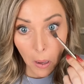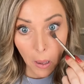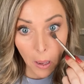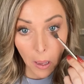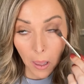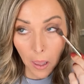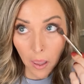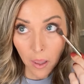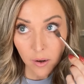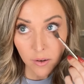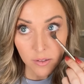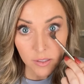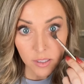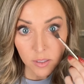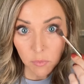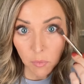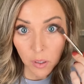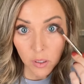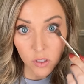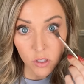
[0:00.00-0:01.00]
and
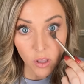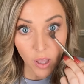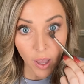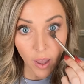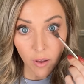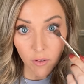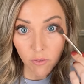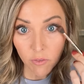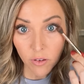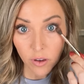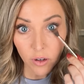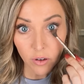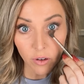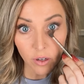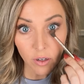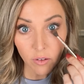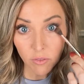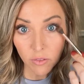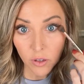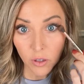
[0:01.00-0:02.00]
smudge that
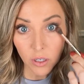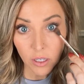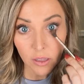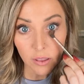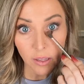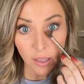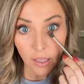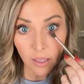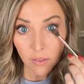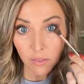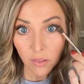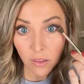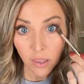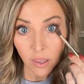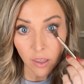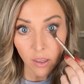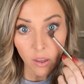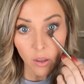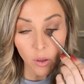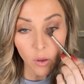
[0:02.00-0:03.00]
very, very
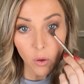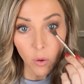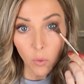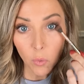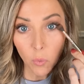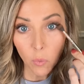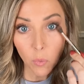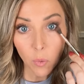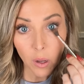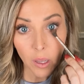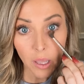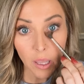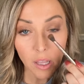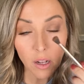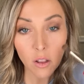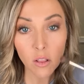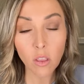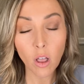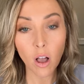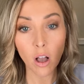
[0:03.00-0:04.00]
lightly right
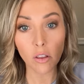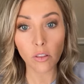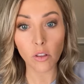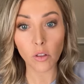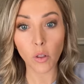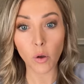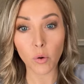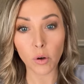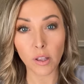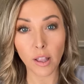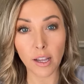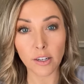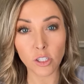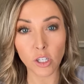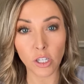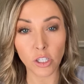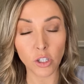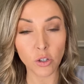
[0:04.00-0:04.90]
along the lower lash line.